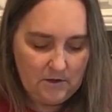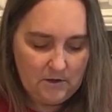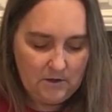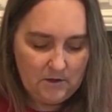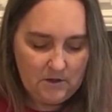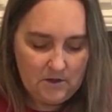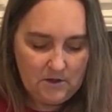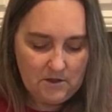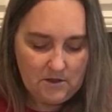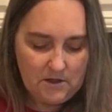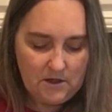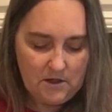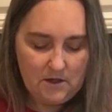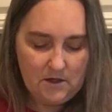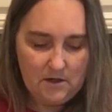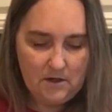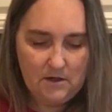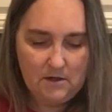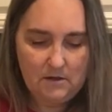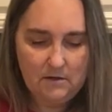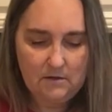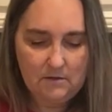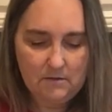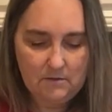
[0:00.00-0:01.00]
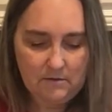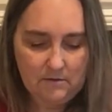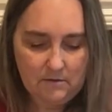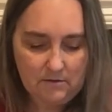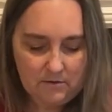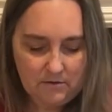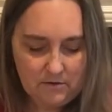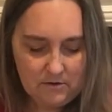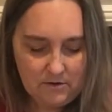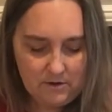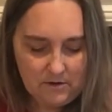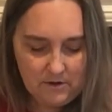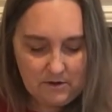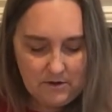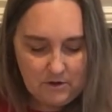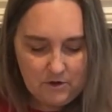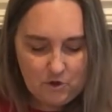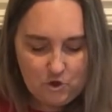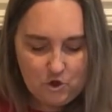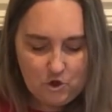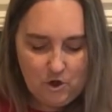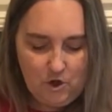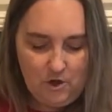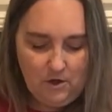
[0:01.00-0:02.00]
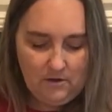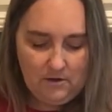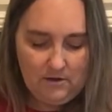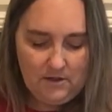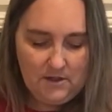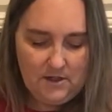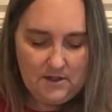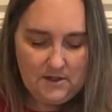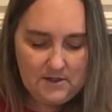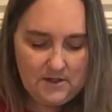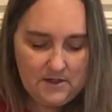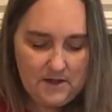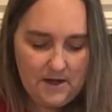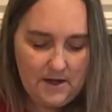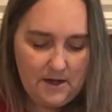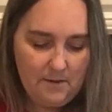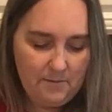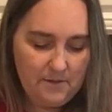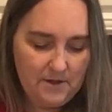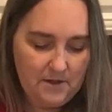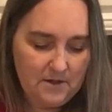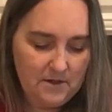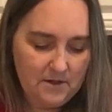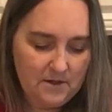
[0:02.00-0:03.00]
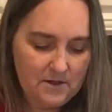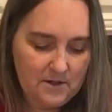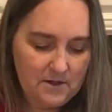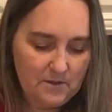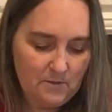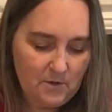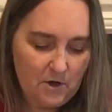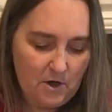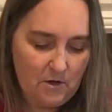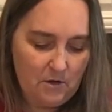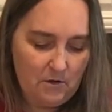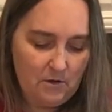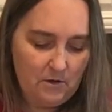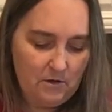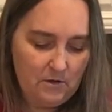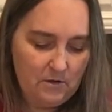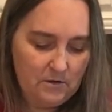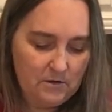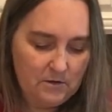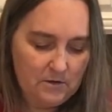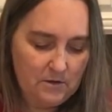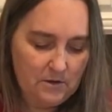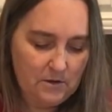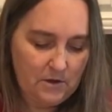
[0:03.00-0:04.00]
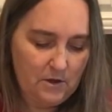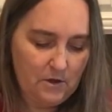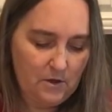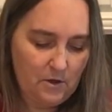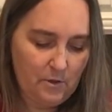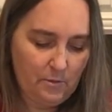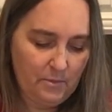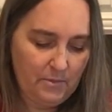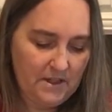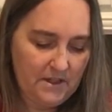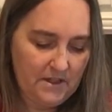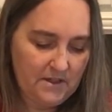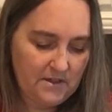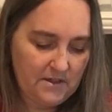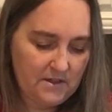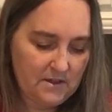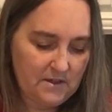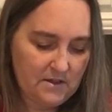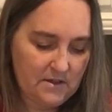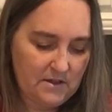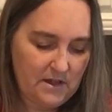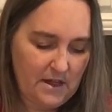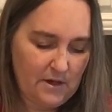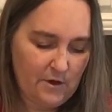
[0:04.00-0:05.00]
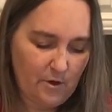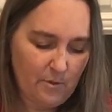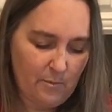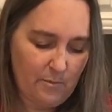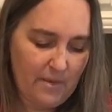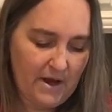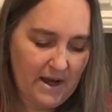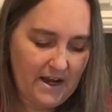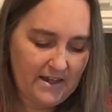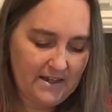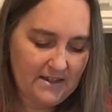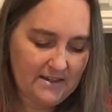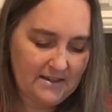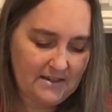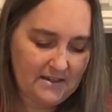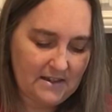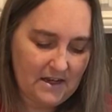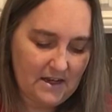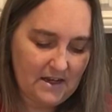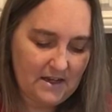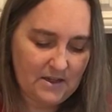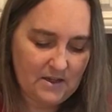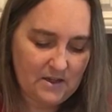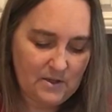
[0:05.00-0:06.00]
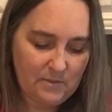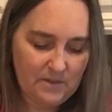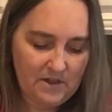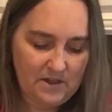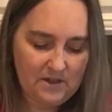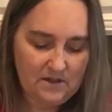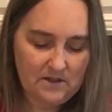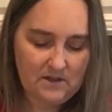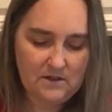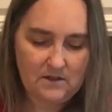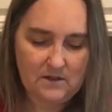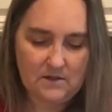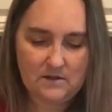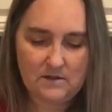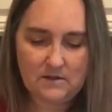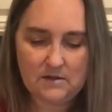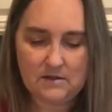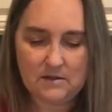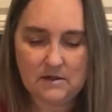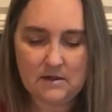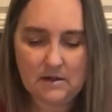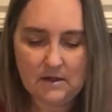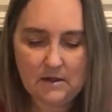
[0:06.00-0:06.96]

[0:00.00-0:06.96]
just kind of chunk these up into small, pieces that are bite-sized pieces.